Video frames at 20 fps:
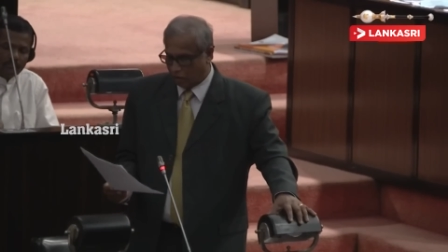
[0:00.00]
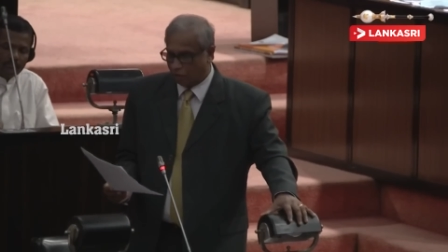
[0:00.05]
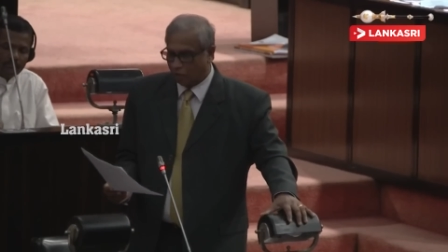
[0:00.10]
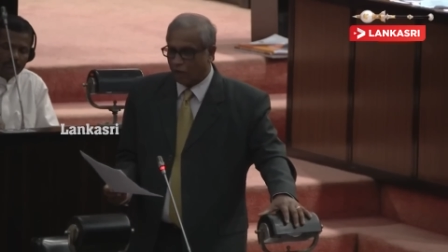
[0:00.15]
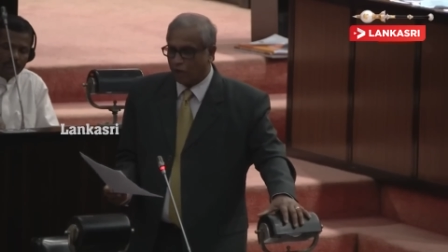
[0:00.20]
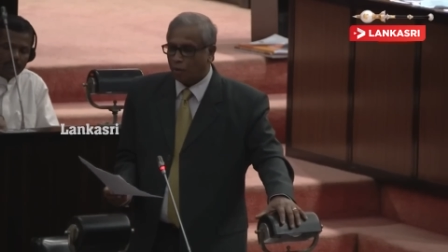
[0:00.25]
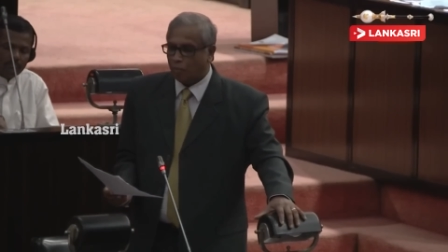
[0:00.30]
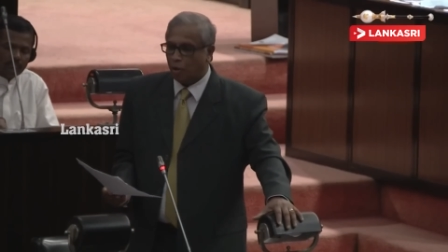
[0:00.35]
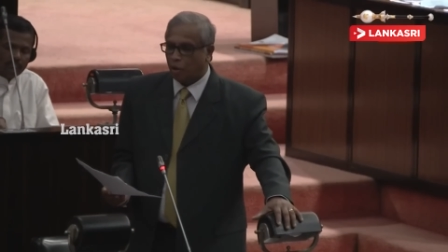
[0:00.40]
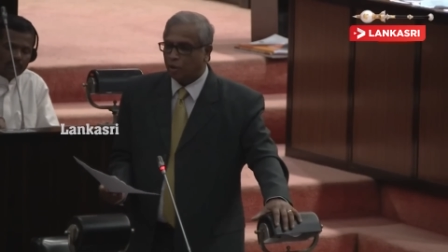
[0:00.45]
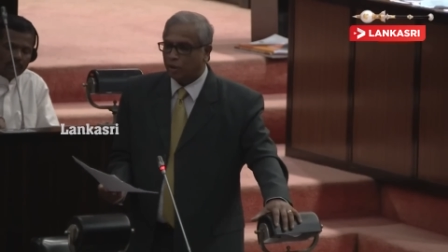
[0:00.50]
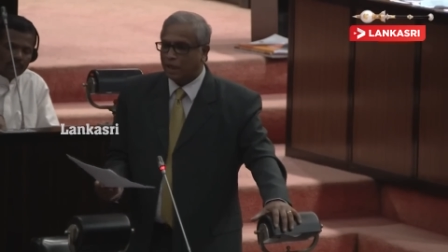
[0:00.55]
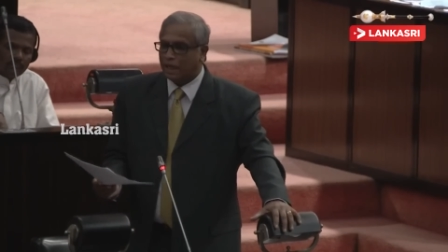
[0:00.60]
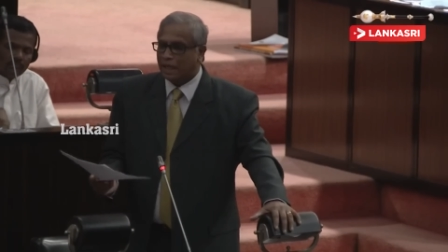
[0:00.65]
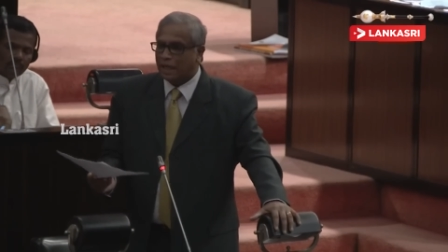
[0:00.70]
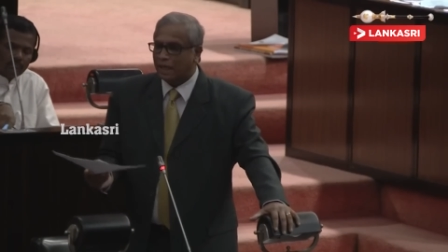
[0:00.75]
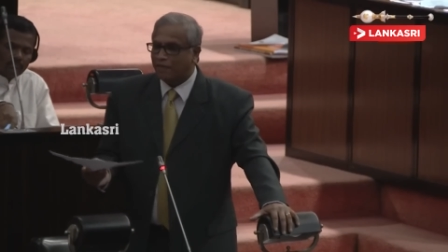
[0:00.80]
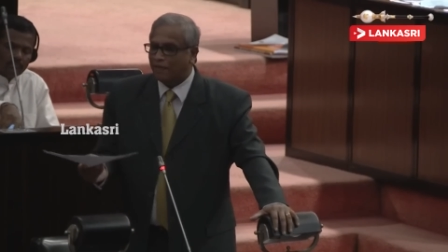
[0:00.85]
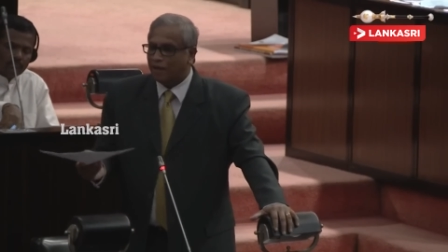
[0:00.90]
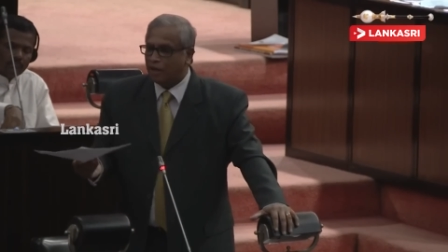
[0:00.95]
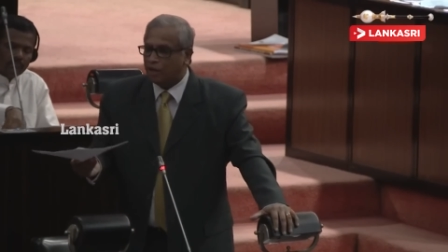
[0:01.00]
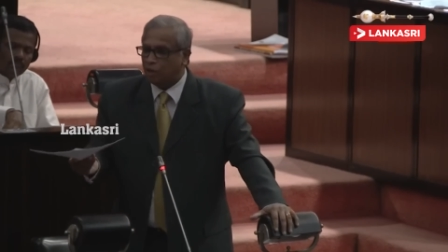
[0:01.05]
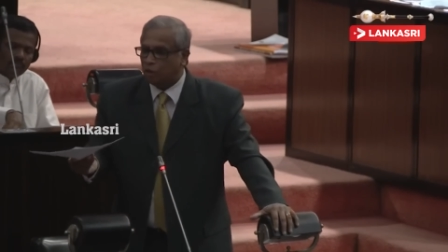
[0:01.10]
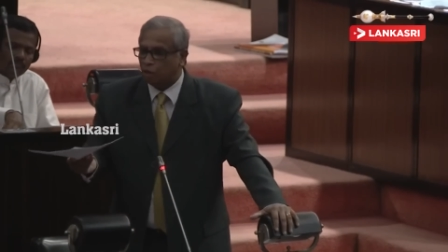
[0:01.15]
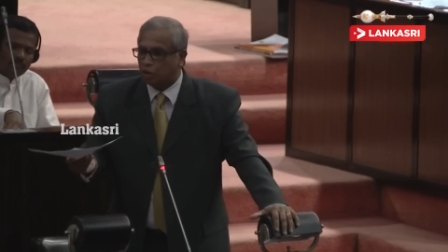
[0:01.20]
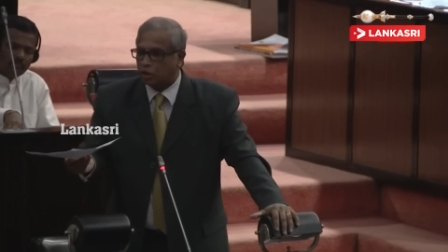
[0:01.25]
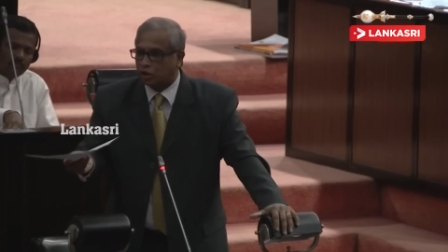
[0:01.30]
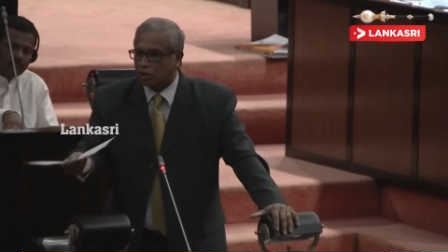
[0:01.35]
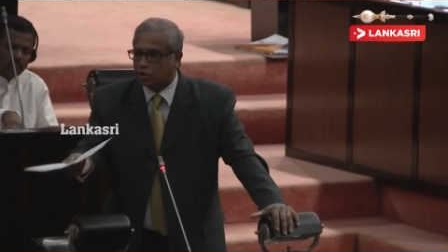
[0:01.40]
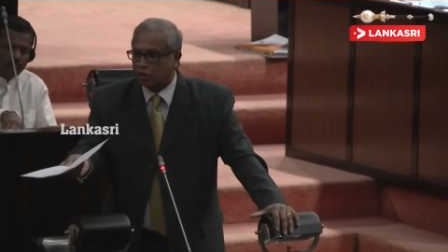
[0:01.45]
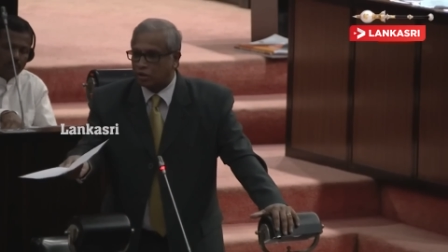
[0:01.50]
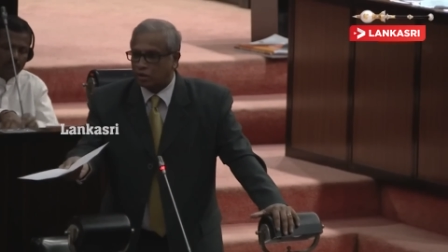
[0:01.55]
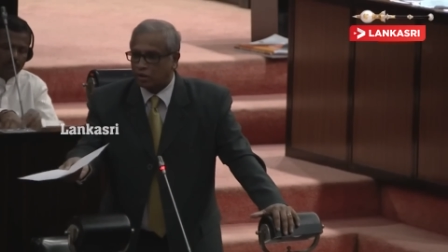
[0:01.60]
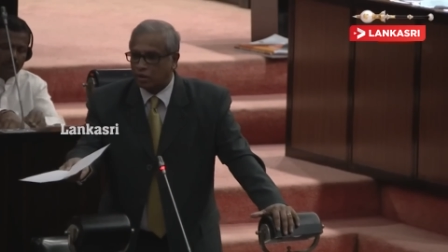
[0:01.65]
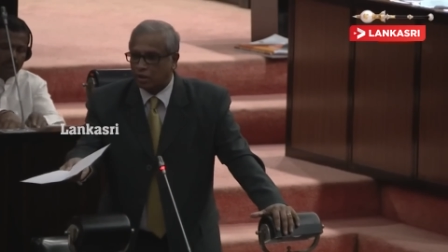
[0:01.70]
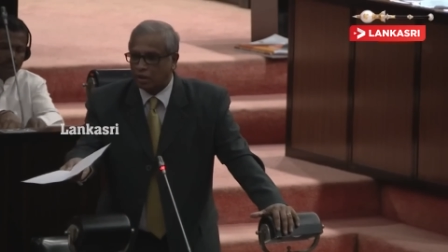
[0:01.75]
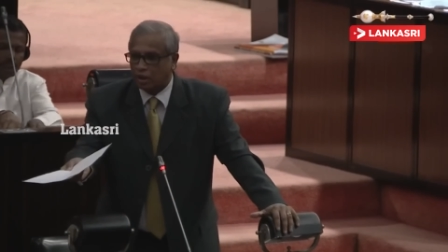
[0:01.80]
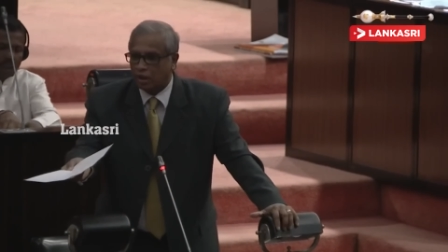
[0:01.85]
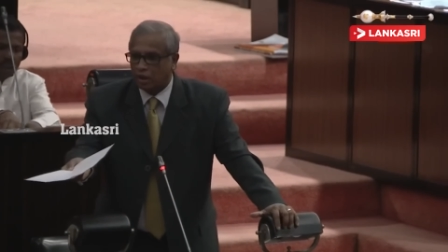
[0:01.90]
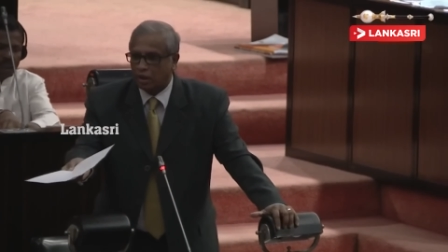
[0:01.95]
What about the 11 youth
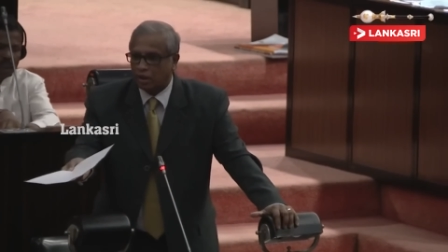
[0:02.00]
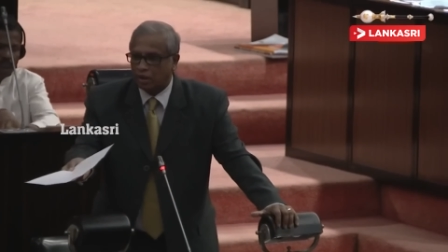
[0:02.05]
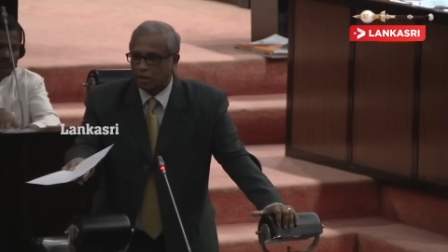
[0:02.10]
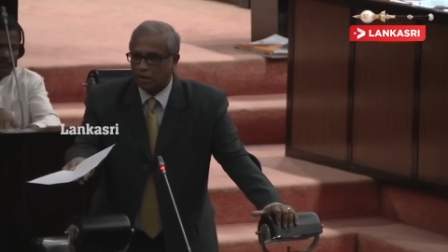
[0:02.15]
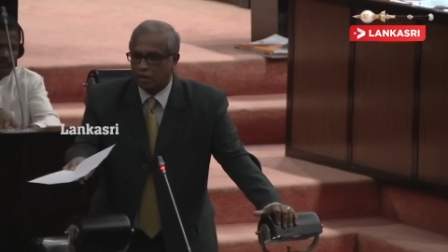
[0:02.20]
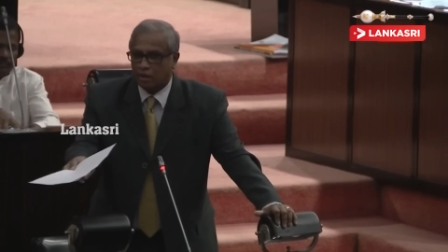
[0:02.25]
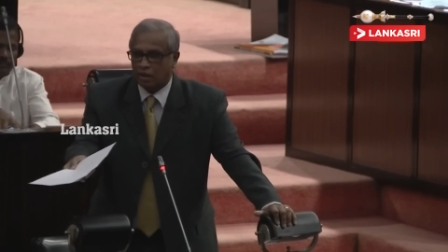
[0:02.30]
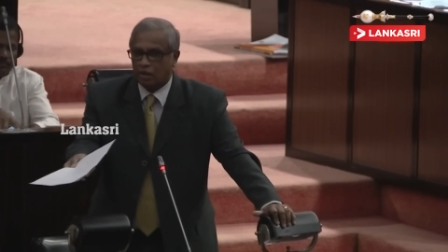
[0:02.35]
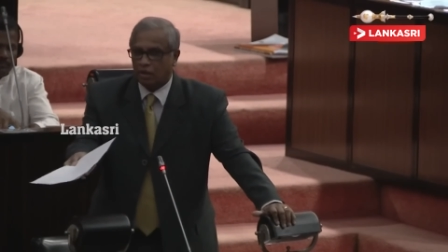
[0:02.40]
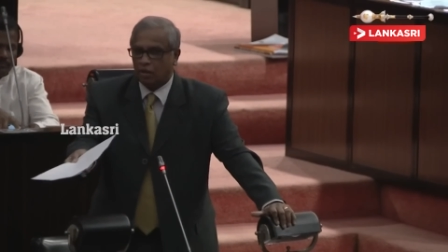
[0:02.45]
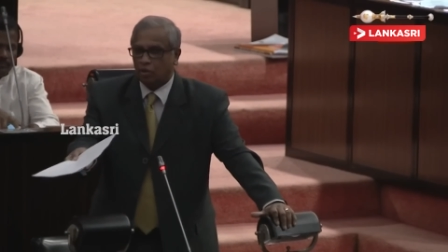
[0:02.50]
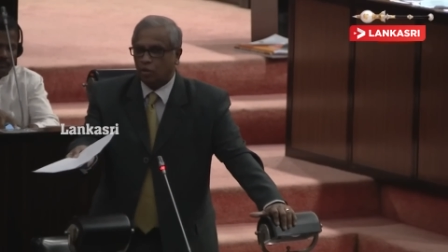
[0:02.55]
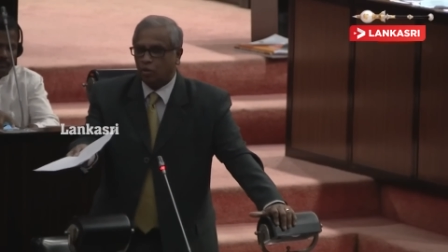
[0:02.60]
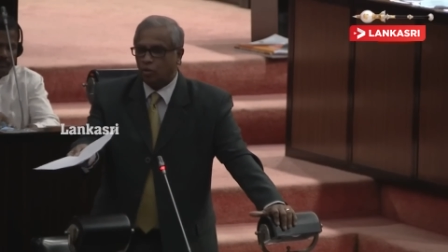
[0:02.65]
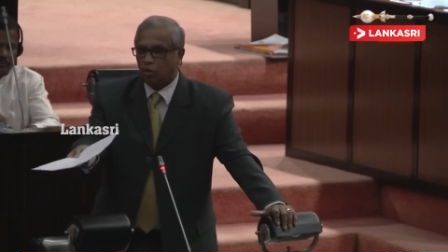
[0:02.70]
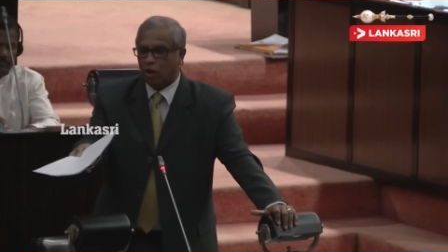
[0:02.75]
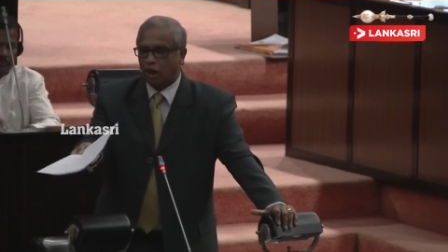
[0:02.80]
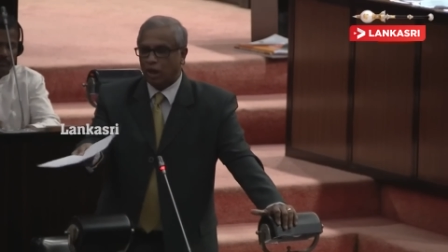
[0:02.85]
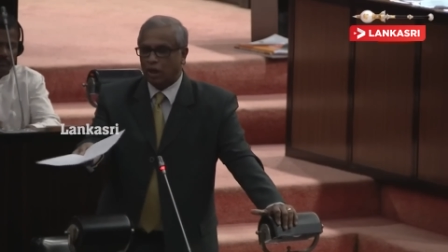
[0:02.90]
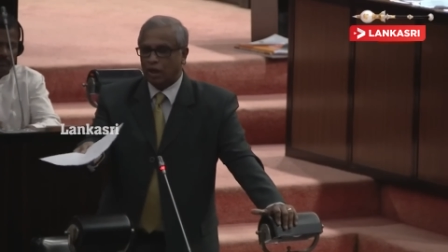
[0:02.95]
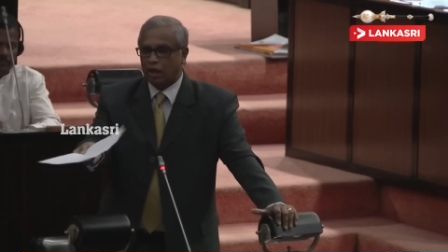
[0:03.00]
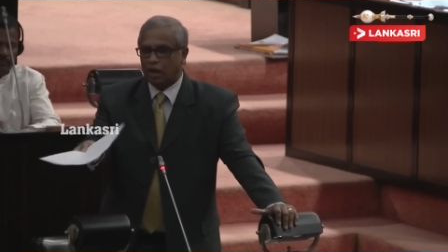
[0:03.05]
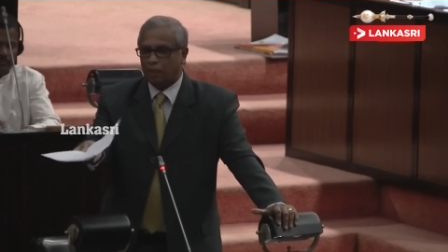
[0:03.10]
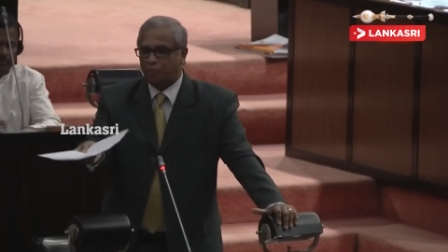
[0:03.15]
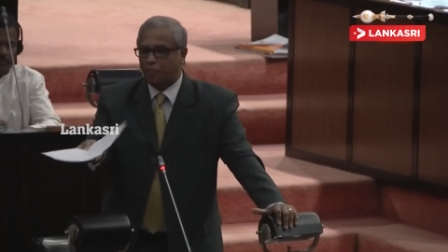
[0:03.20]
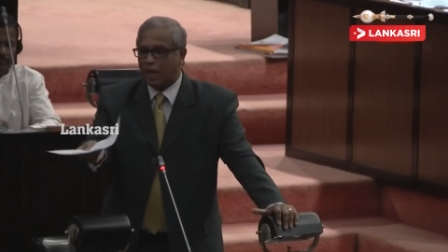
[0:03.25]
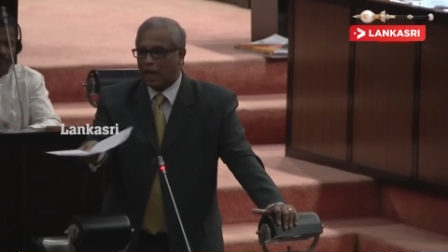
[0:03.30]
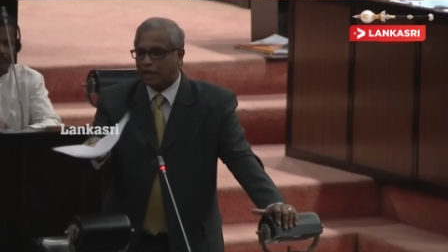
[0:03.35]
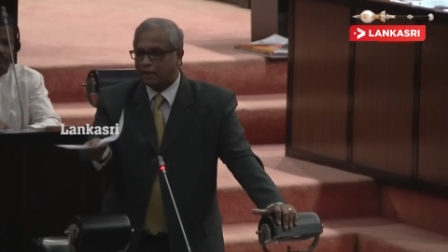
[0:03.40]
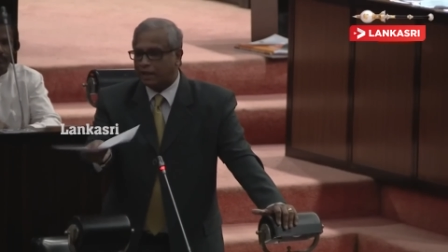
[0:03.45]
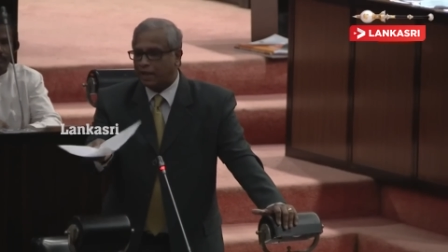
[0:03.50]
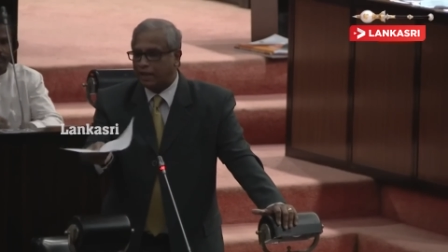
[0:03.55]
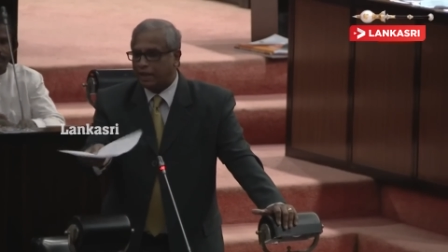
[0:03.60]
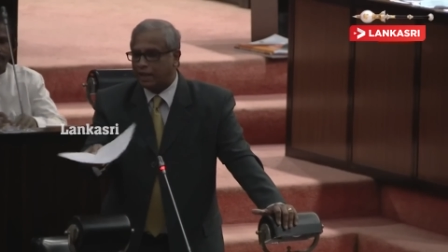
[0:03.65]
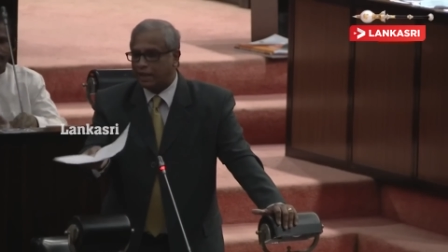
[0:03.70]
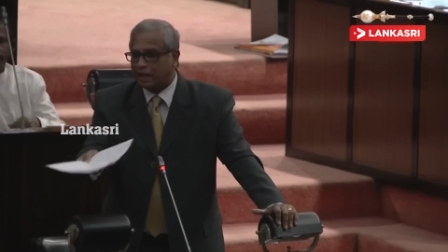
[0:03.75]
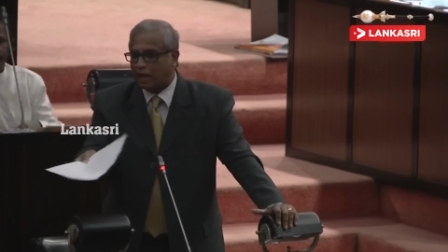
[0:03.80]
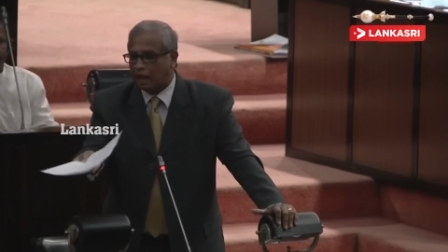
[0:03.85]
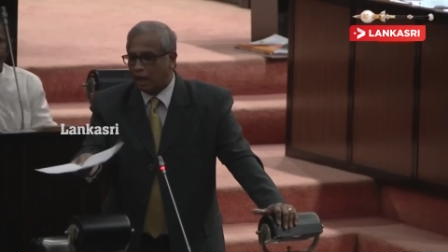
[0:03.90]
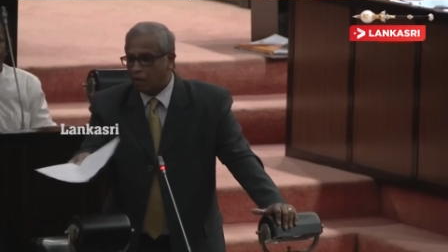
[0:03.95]
who were abducted
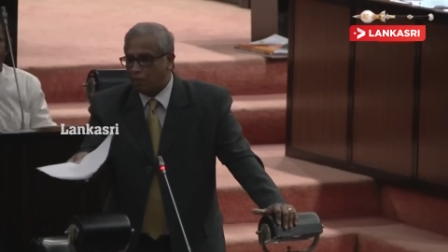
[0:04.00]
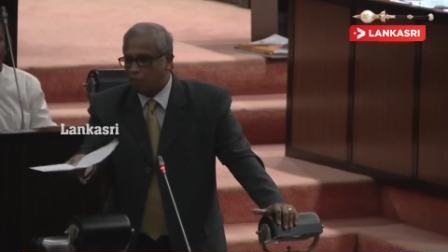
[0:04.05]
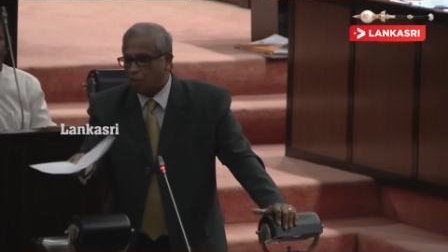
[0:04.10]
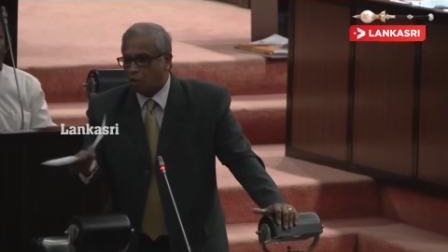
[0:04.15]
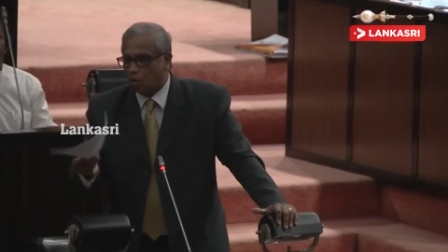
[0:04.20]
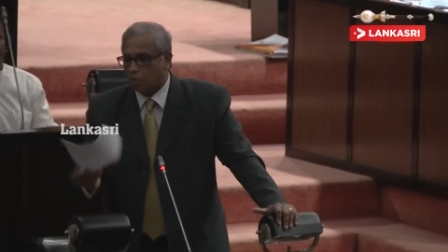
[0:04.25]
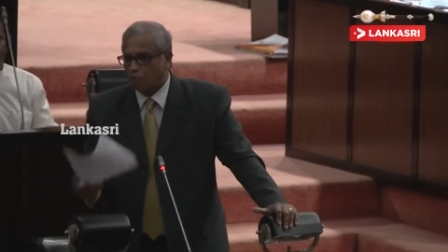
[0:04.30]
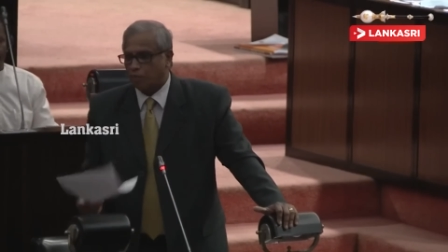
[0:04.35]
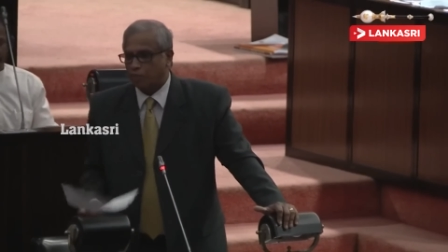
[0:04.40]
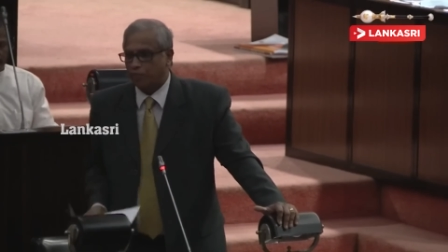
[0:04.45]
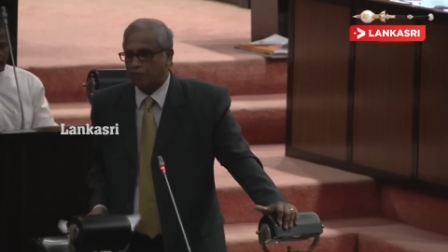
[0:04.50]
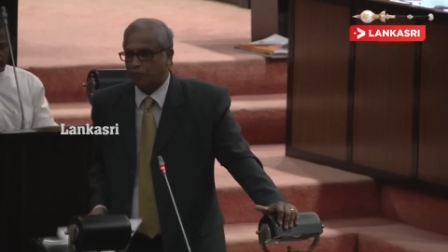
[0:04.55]
in Kolumbu?